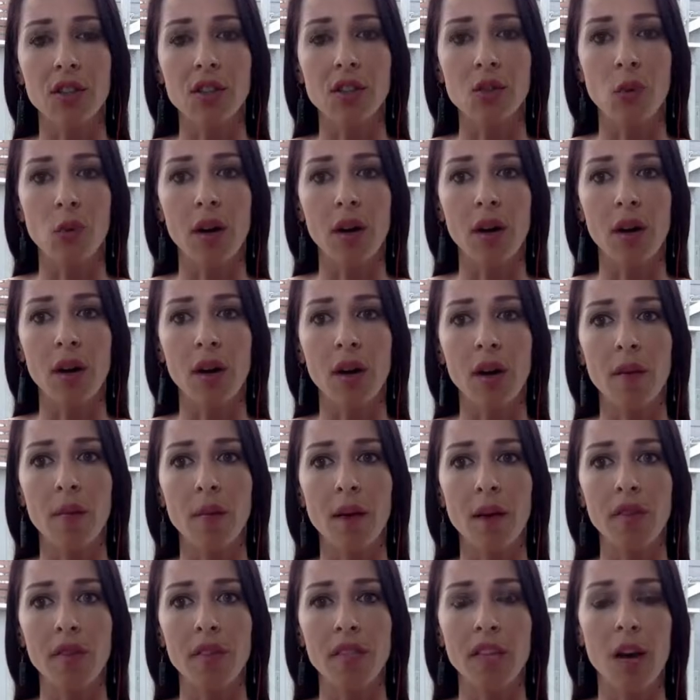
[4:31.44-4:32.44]
where
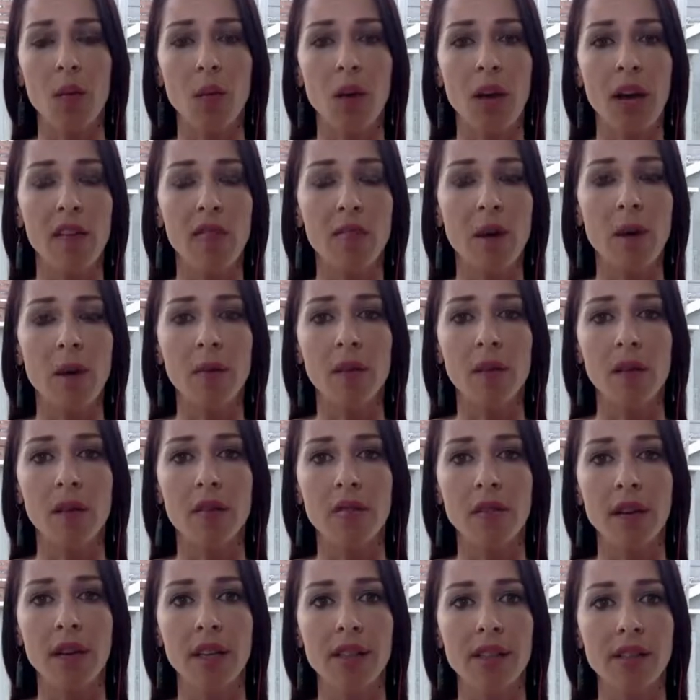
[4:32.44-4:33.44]
every time we have public
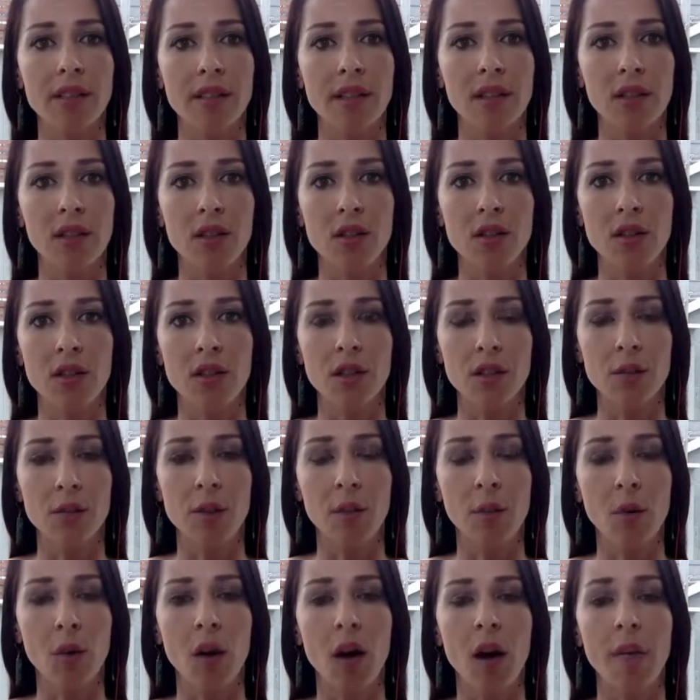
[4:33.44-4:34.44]
events, there's
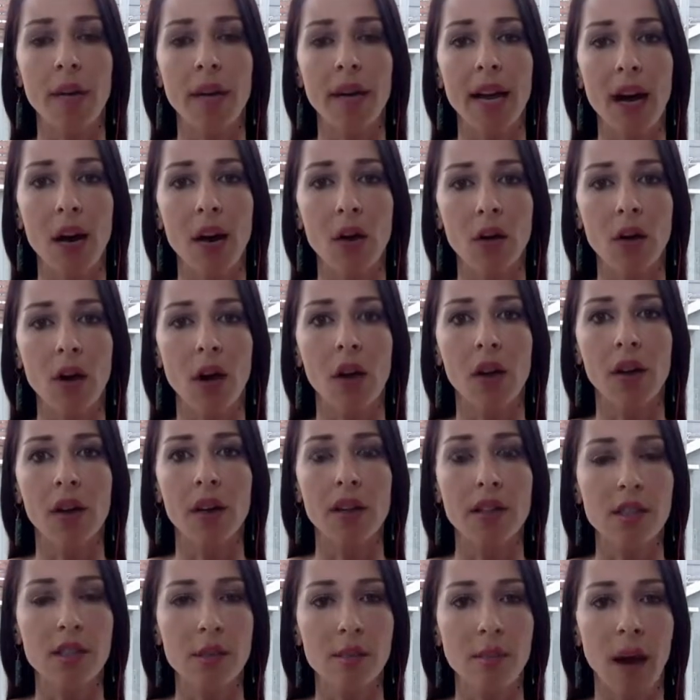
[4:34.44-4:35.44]
people coming out, calling
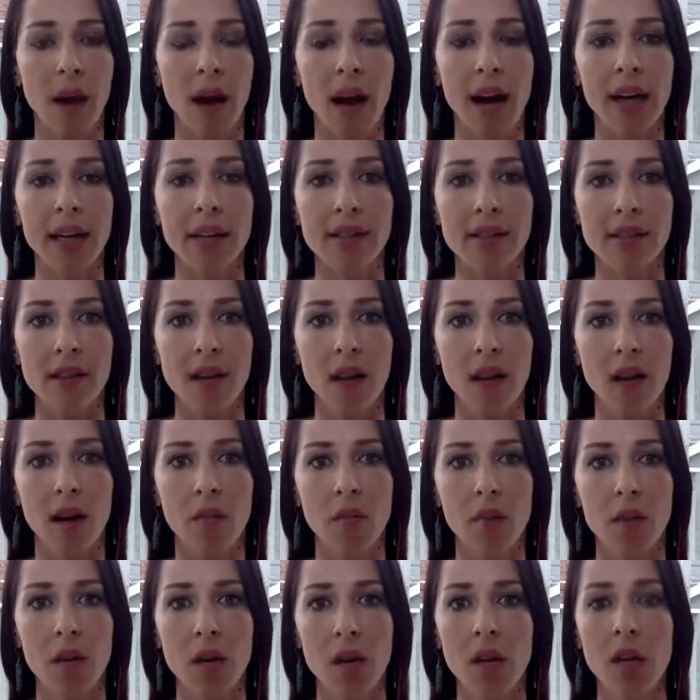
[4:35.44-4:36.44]
us spies,
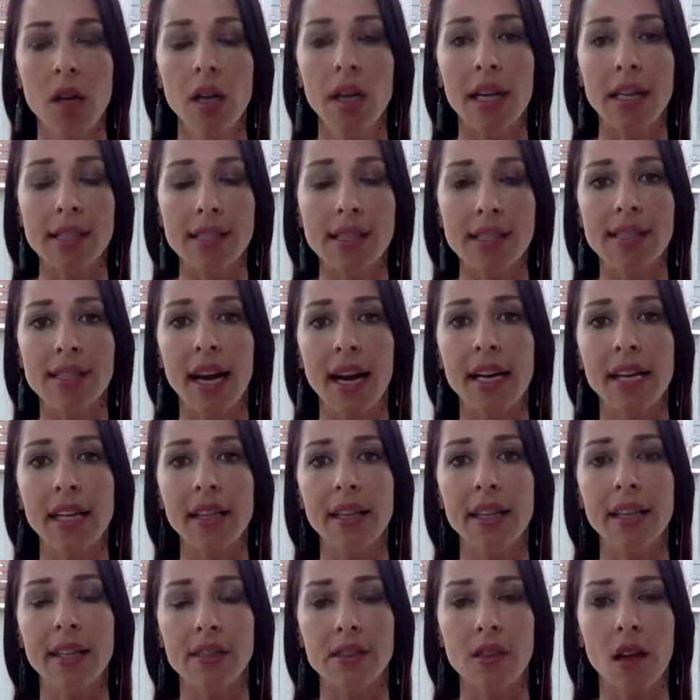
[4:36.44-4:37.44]

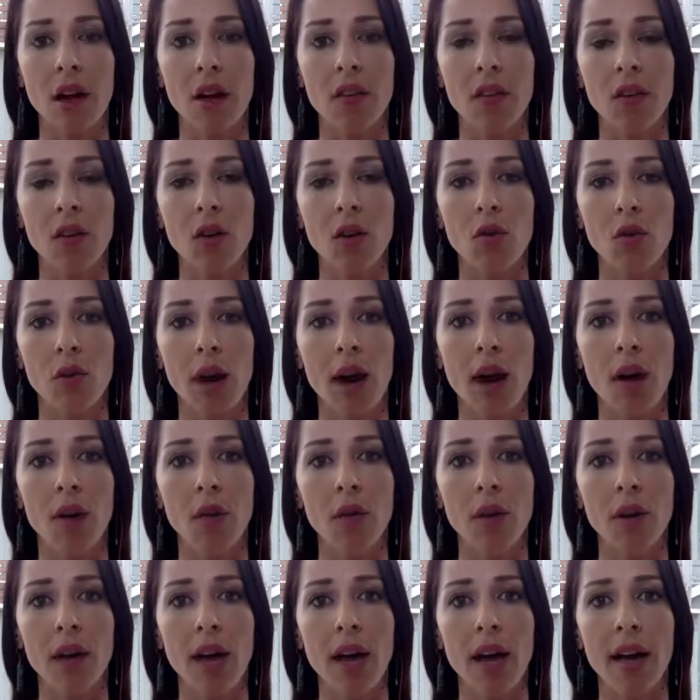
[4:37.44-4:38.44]
inciting this on the
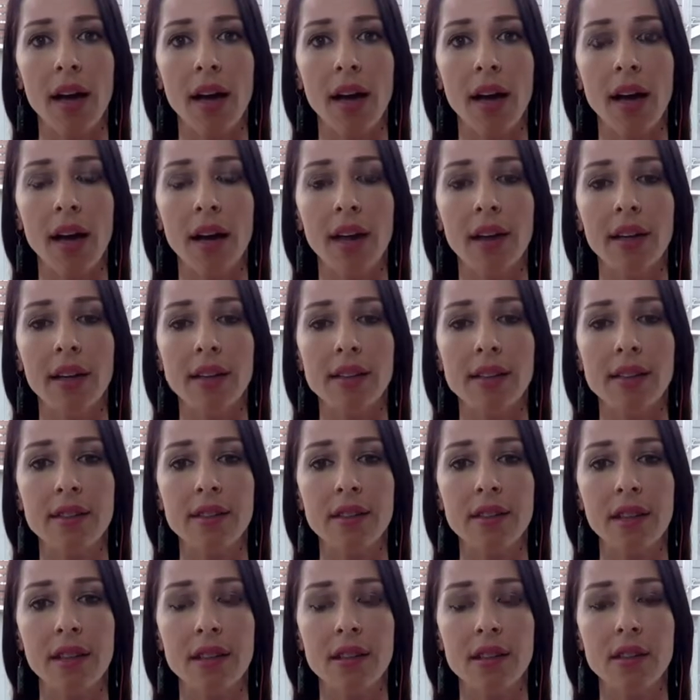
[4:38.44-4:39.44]
ground. And
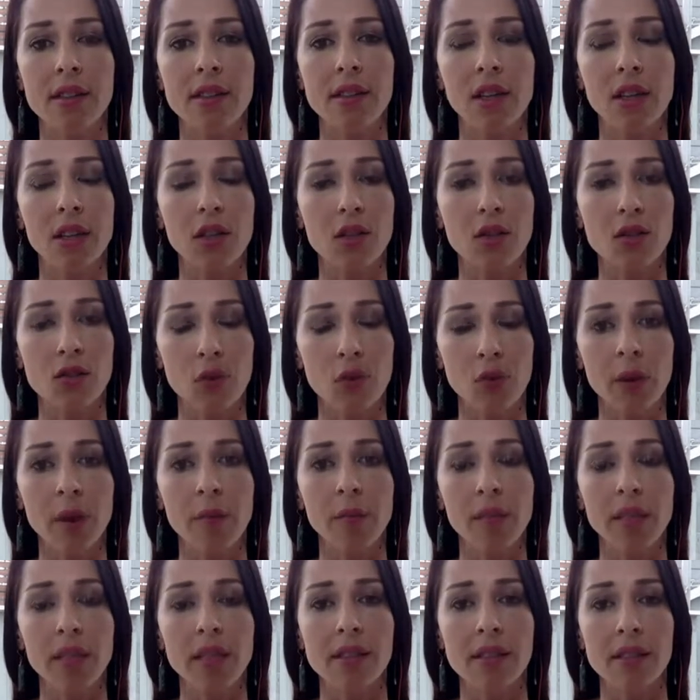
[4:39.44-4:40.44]
it's
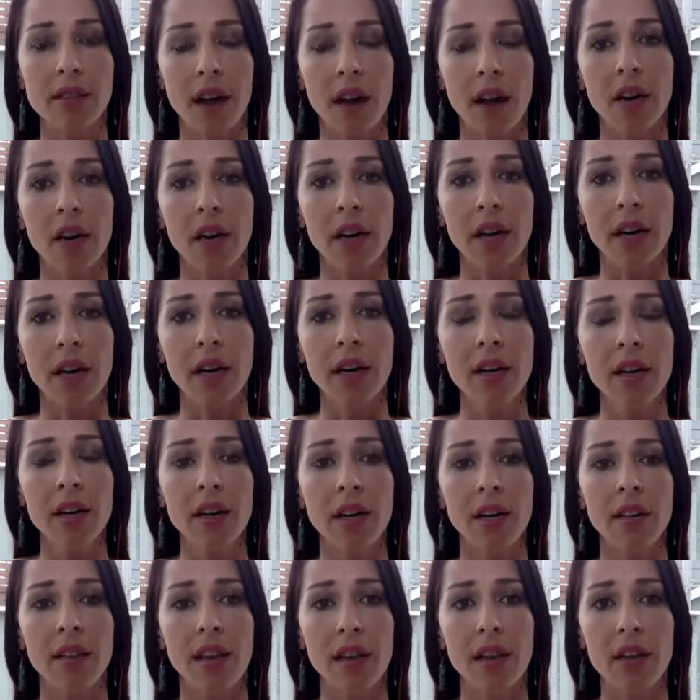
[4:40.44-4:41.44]
extremely scary
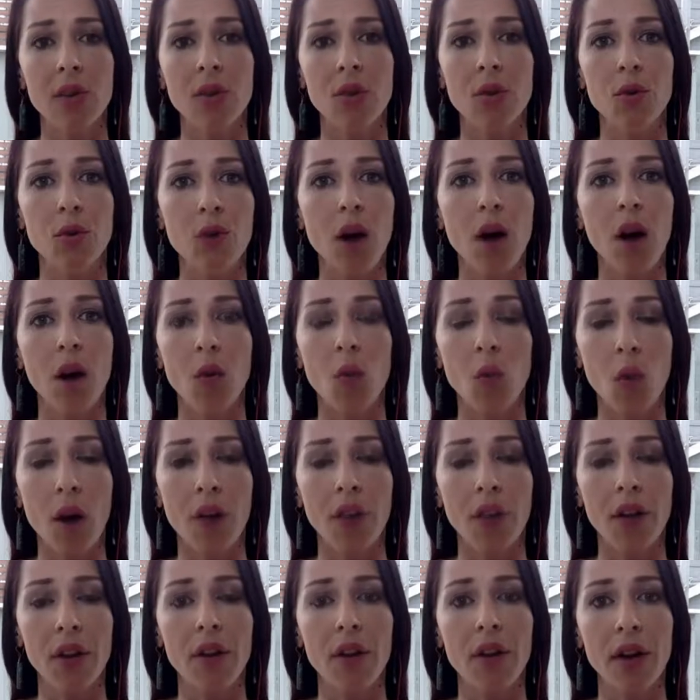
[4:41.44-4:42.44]
that they do not
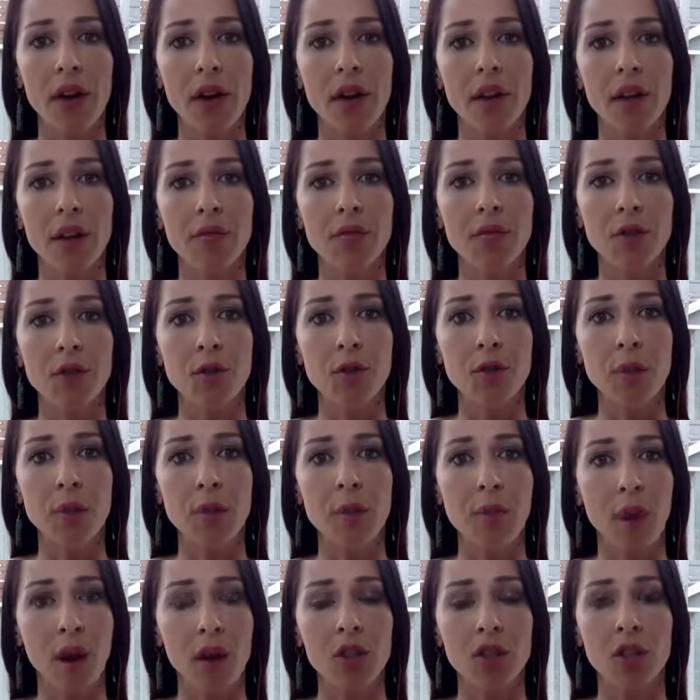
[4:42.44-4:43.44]
want their narrative to be
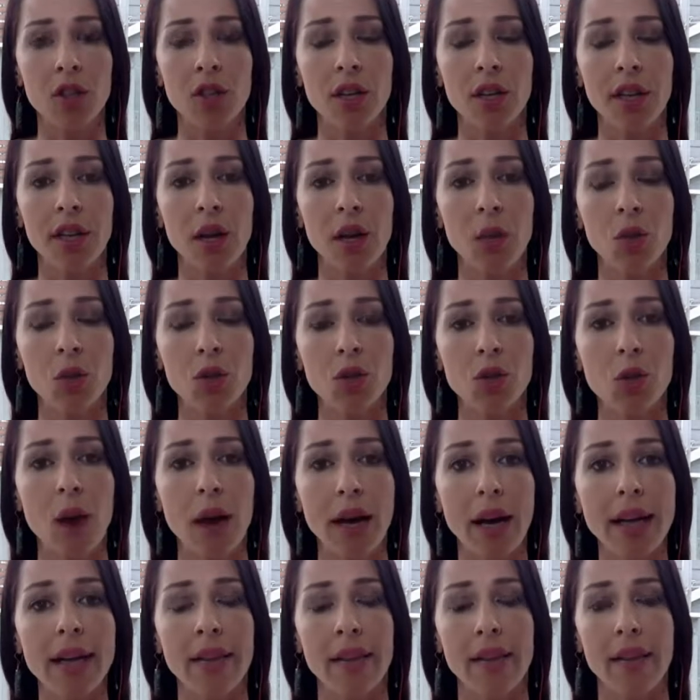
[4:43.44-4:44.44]
punctured, and they will do
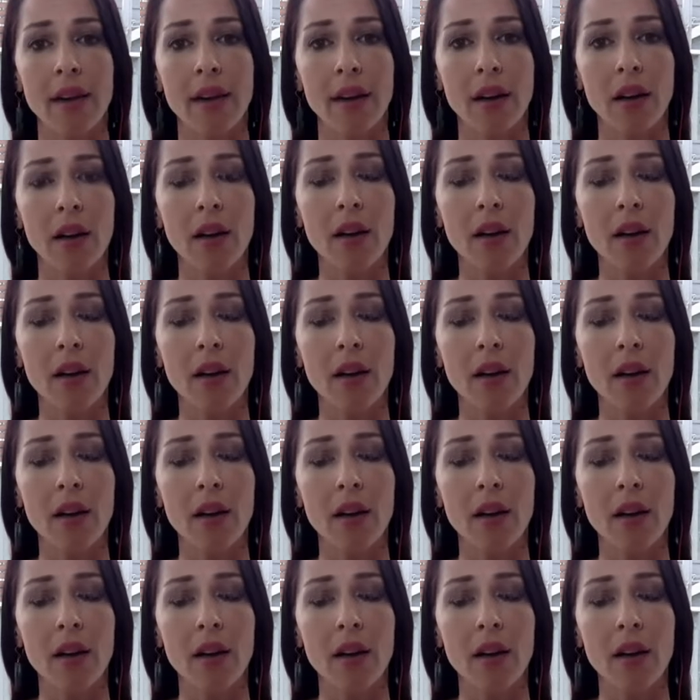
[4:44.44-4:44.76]
anything